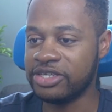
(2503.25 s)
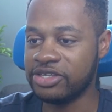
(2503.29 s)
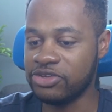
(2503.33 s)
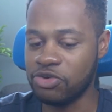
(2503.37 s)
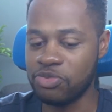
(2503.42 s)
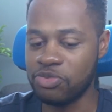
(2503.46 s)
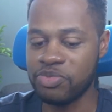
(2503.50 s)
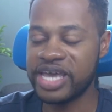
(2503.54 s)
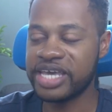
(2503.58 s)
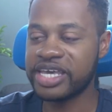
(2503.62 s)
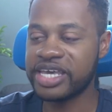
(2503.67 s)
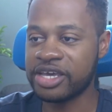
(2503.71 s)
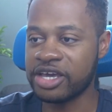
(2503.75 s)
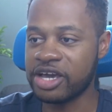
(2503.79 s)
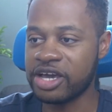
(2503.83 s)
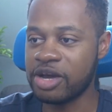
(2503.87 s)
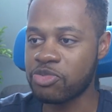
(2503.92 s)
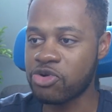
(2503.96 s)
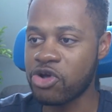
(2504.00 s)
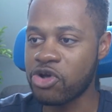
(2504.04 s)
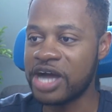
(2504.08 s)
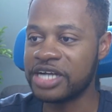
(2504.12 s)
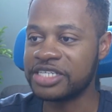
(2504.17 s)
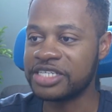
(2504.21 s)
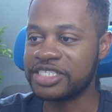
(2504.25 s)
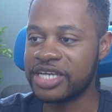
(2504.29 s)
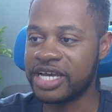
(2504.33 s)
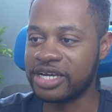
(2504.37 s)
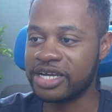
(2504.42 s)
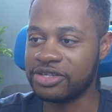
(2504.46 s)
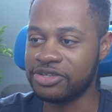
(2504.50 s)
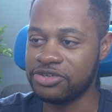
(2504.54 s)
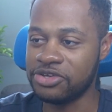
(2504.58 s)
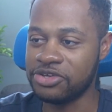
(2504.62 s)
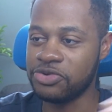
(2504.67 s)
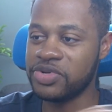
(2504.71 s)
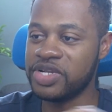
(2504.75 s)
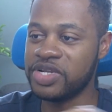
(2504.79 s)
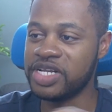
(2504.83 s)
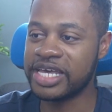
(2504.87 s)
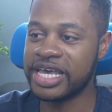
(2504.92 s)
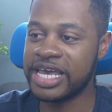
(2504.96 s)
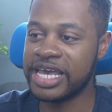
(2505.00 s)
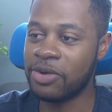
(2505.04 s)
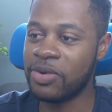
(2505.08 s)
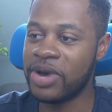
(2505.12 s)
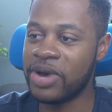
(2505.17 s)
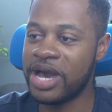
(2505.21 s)
you're making a project, you will
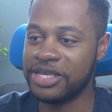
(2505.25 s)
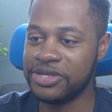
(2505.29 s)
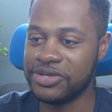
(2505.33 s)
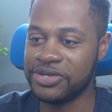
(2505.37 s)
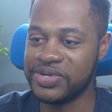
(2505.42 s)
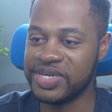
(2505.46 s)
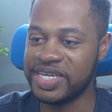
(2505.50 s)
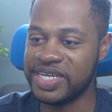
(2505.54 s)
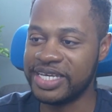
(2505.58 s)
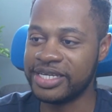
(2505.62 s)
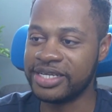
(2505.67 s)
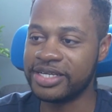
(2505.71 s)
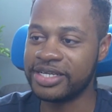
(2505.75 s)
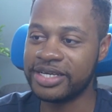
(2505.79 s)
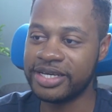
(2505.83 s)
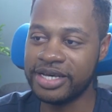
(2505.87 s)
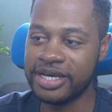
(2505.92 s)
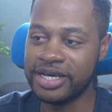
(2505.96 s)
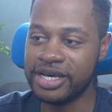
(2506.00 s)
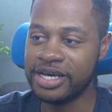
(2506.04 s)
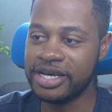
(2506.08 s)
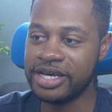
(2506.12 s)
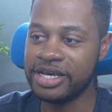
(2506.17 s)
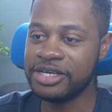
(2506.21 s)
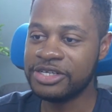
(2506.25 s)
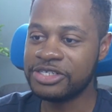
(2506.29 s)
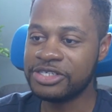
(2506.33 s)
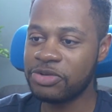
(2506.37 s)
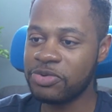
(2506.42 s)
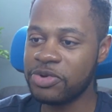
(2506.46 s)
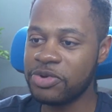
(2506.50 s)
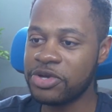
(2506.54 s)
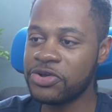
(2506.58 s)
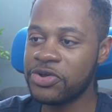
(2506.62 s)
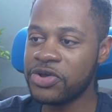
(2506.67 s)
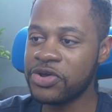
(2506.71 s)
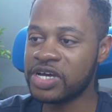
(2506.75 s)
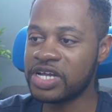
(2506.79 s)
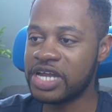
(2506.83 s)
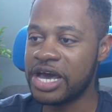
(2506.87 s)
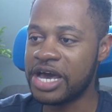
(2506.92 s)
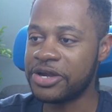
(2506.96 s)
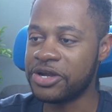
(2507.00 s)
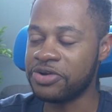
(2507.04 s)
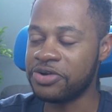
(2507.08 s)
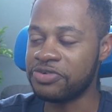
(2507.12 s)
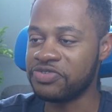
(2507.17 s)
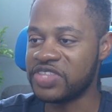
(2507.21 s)
get what you need. So we're doing a
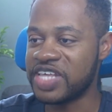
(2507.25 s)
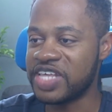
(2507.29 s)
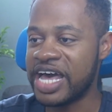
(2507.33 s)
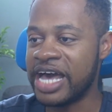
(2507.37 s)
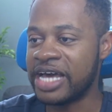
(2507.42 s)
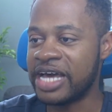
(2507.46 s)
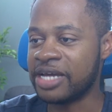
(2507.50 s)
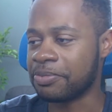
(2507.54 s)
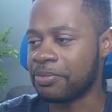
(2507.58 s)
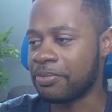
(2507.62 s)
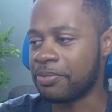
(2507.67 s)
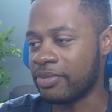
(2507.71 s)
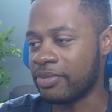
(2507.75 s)
lot of that.